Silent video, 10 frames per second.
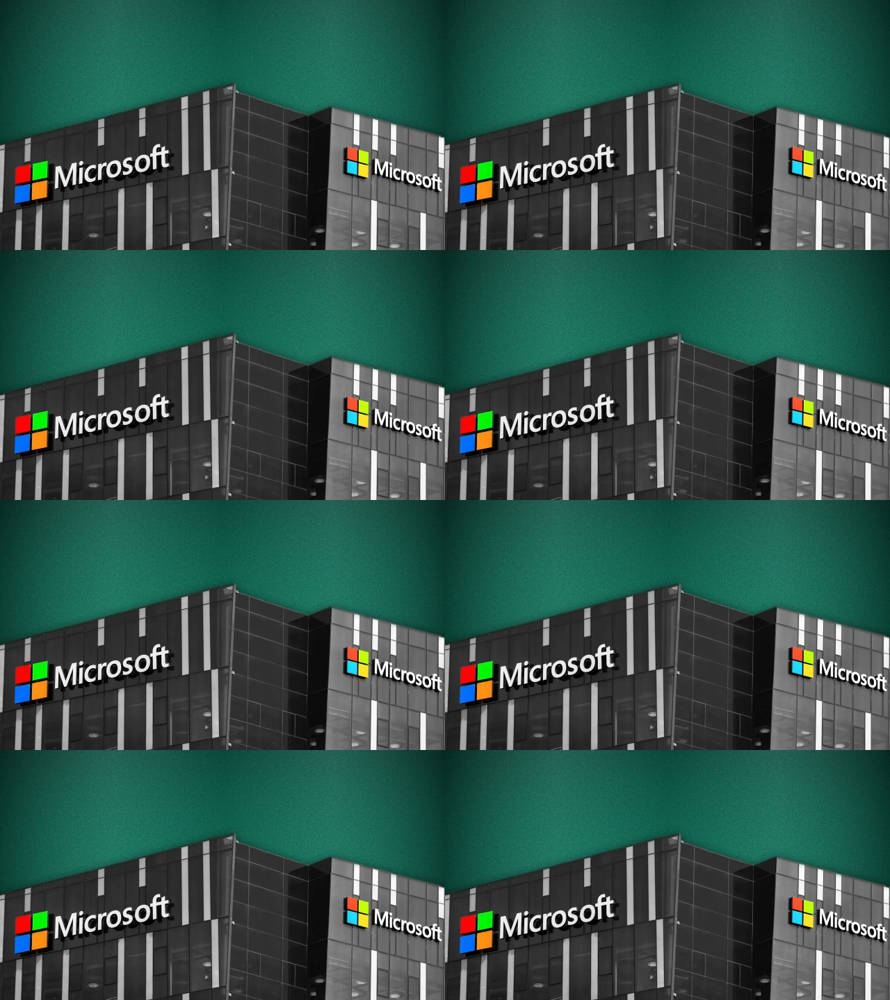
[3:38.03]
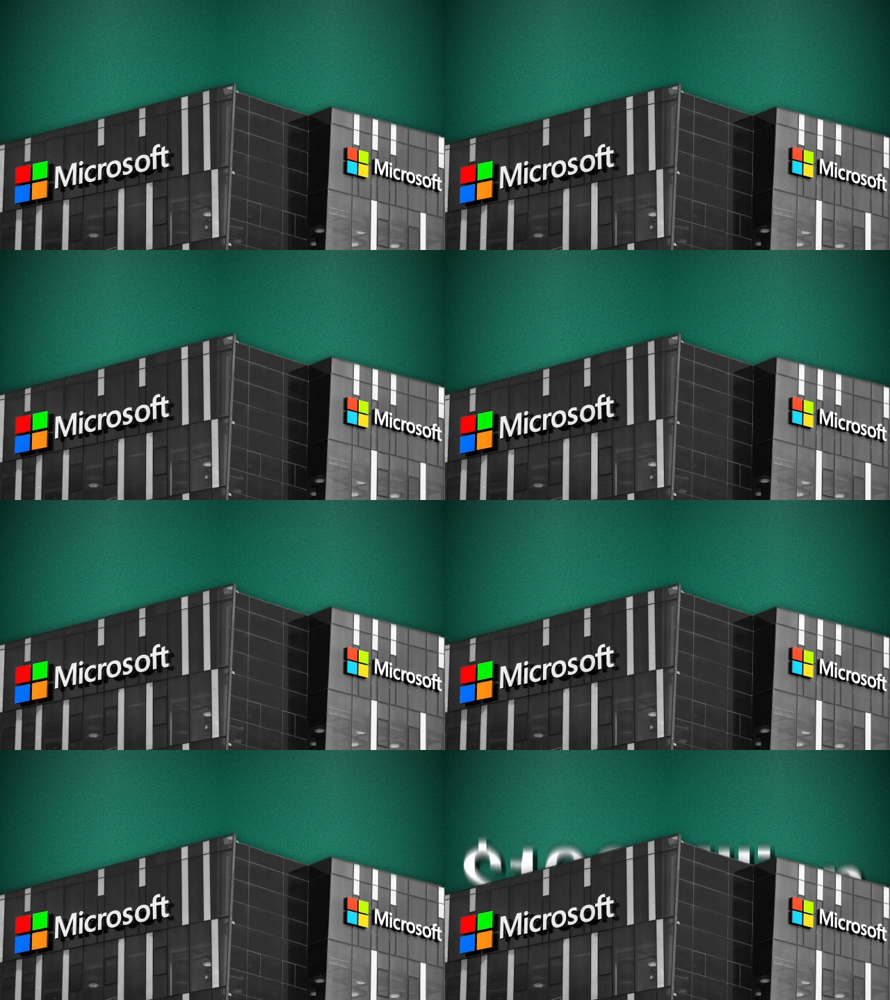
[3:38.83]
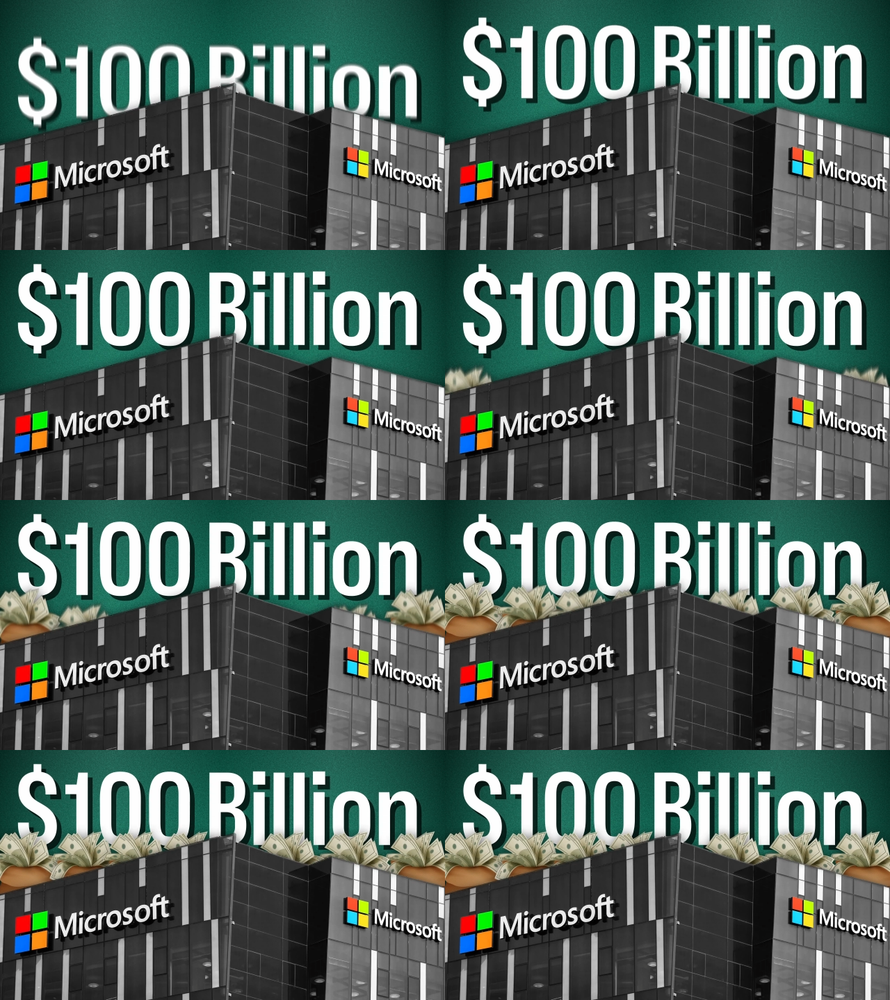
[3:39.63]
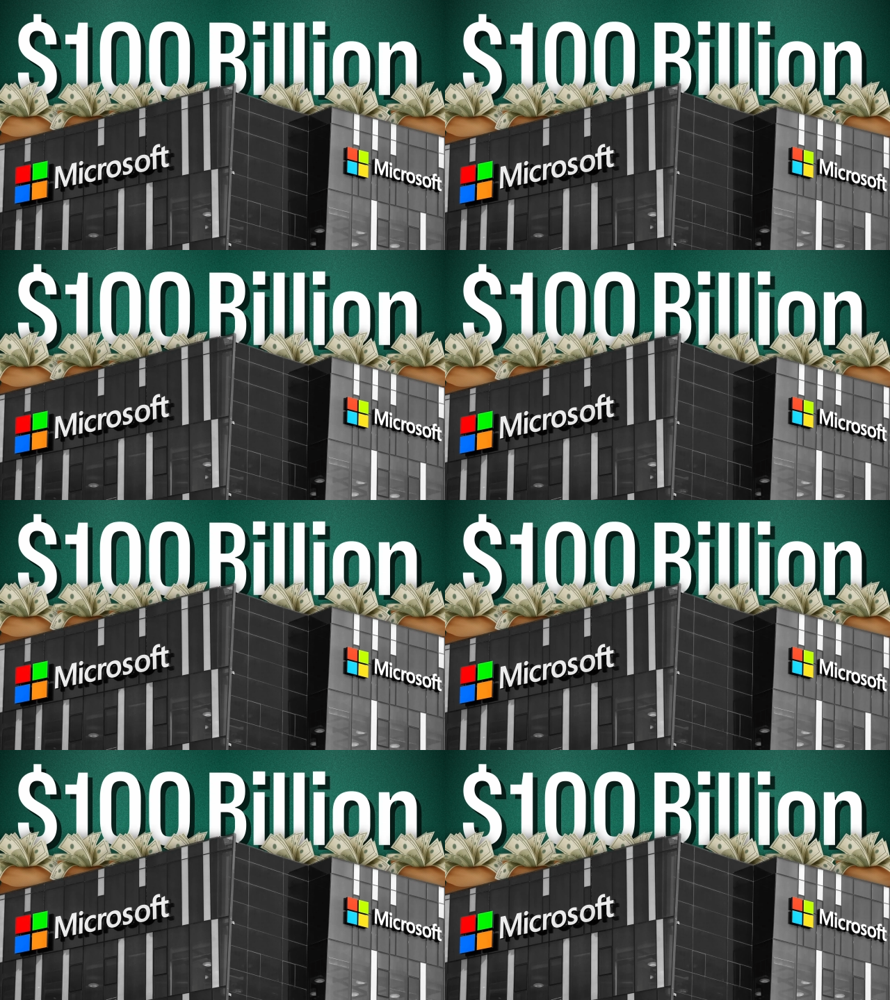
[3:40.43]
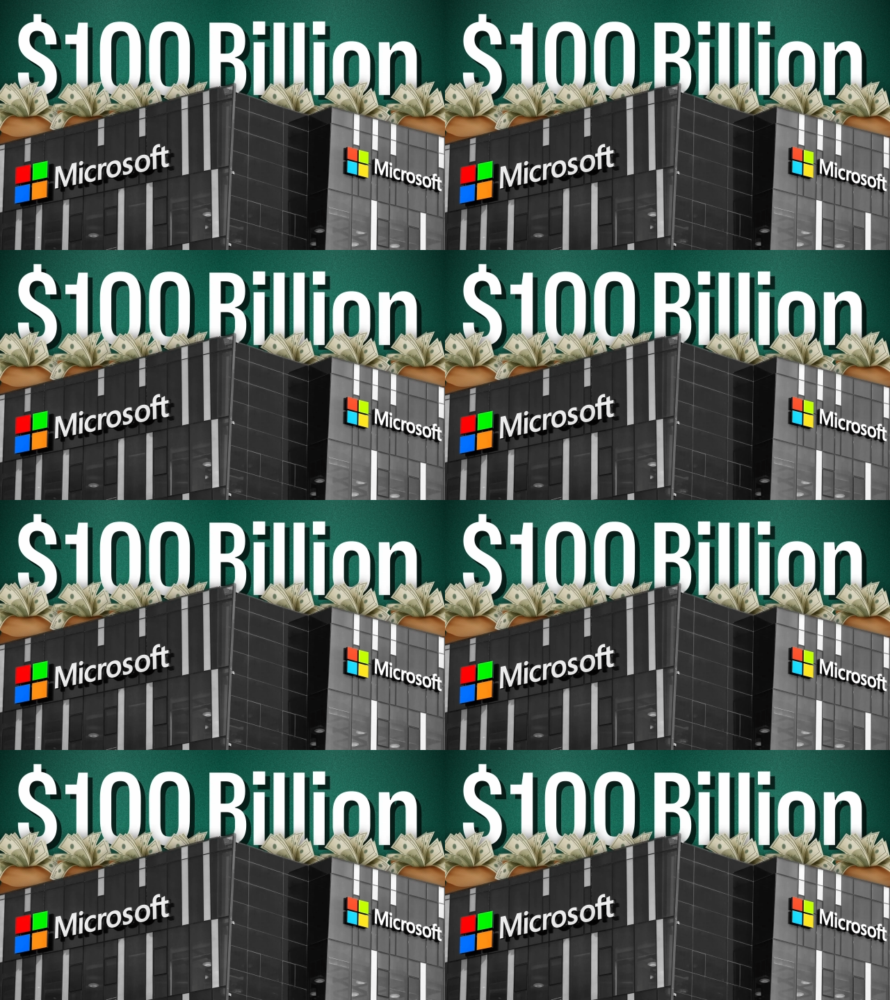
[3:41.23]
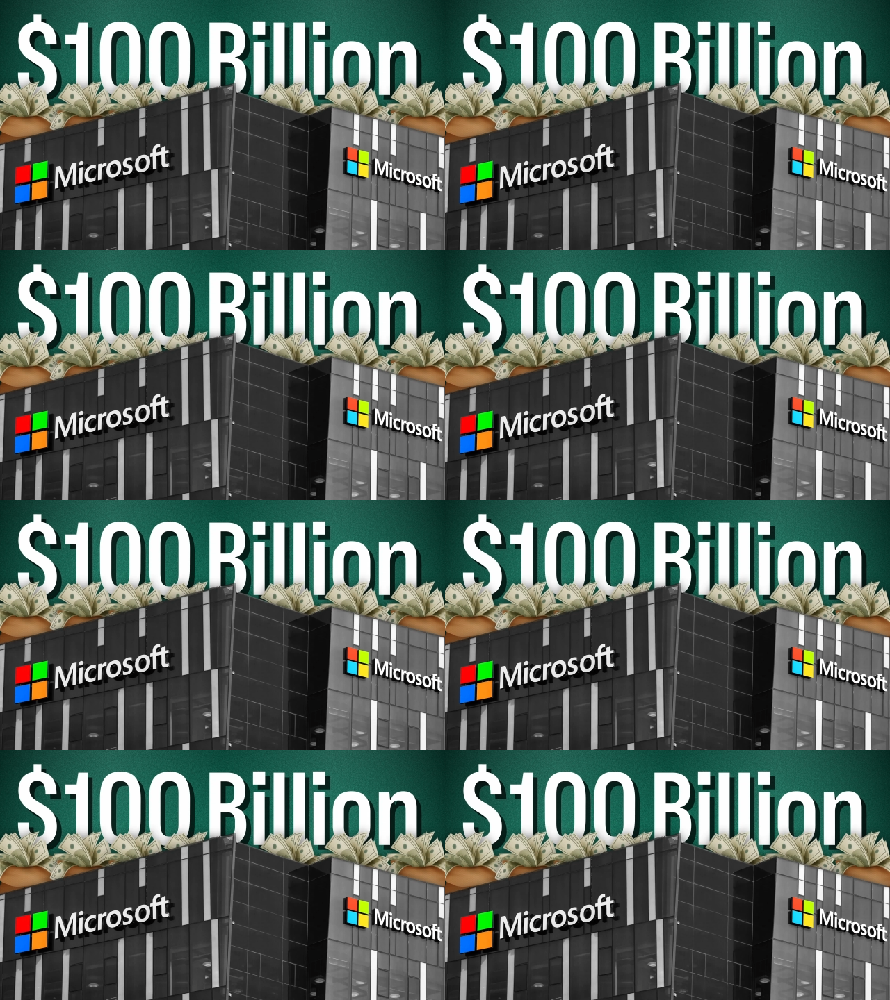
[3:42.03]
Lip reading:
[unreadable: no face in view]